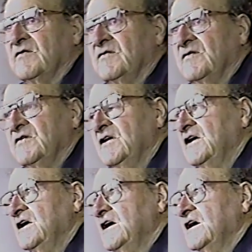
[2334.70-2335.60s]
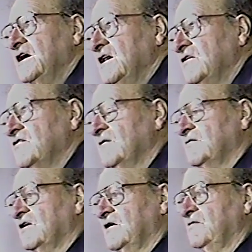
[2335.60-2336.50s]
know. And
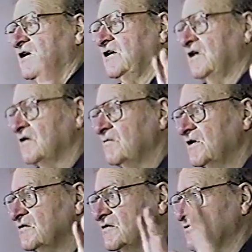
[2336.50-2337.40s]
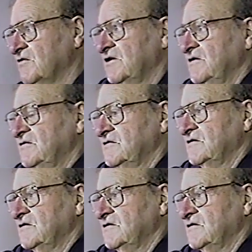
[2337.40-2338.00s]
sometimes they'd hit a bunch of trees,